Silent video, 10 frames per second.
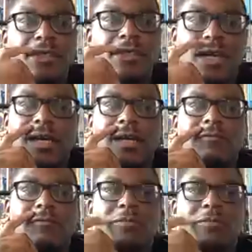
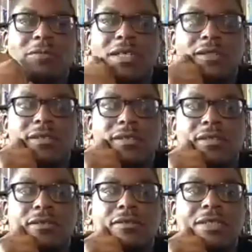from the
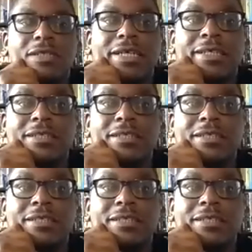undertold and